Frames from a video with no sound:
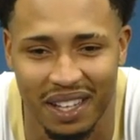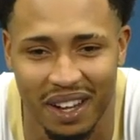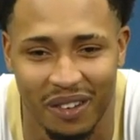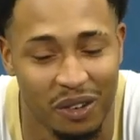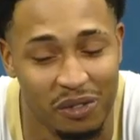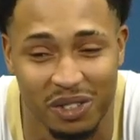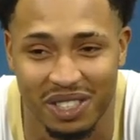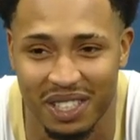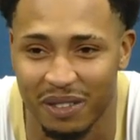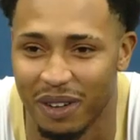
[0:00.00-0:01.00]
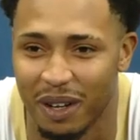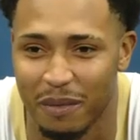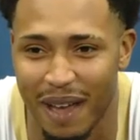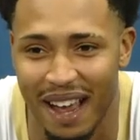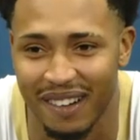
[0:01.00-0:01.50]
don't know if you can see, but in the
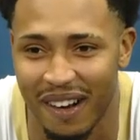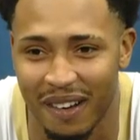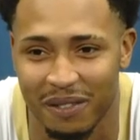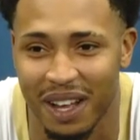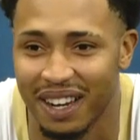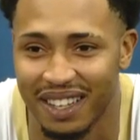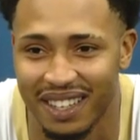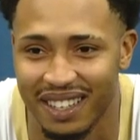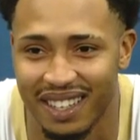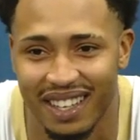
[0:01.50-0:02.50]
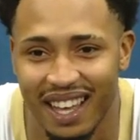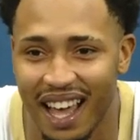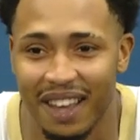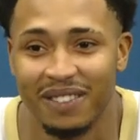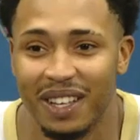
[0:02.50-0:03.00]
background, I'm kind of
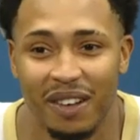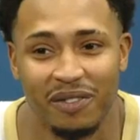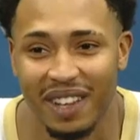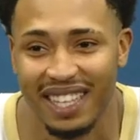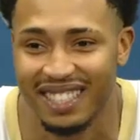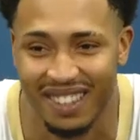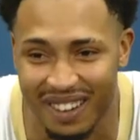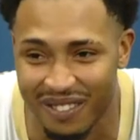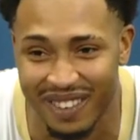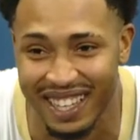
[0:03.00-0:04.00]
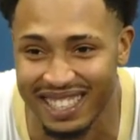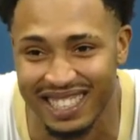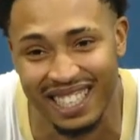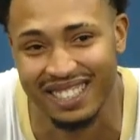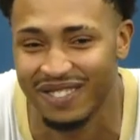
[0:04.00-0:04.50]
hyped up, flexing on the bench
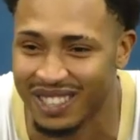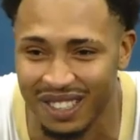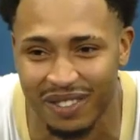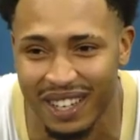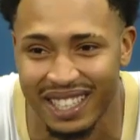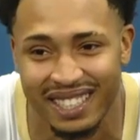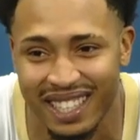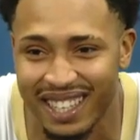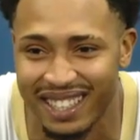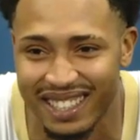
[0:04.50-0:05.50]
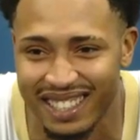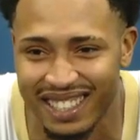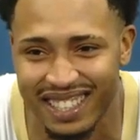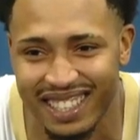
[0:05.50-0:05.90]
just for his dunks.